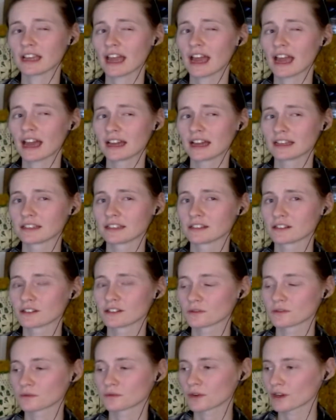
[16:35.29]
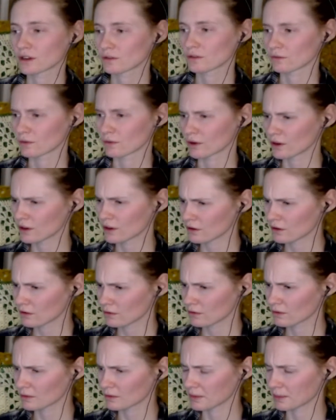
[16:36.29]
and Ryukyu
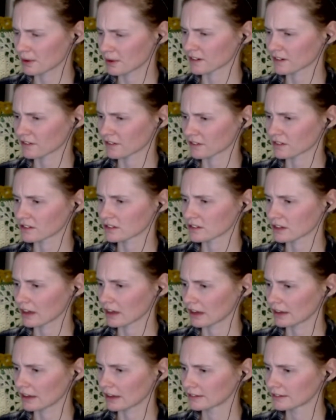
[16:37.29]
would be perfect for this guy.